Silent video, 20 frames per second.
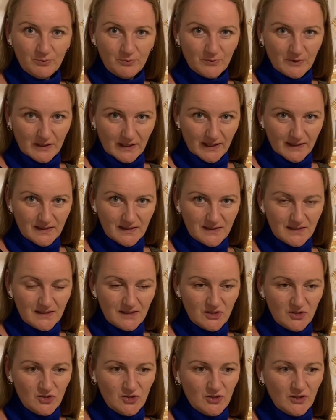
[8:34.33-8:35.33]
garter
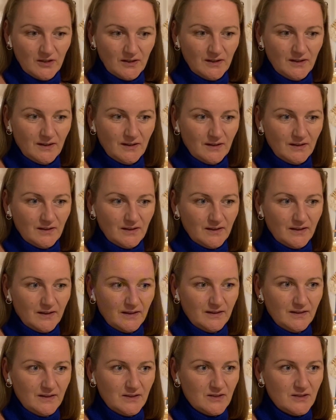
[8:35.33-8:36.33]
stitch and
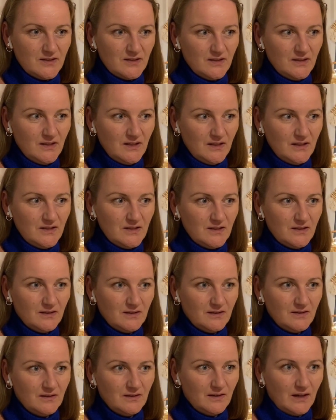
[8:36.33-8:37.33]
it's not
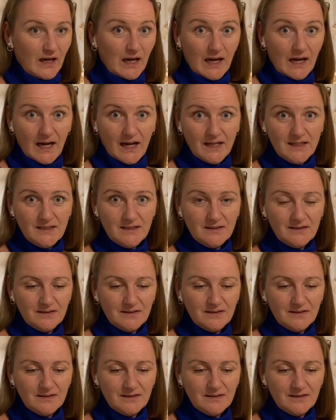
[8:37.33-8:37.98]
hard,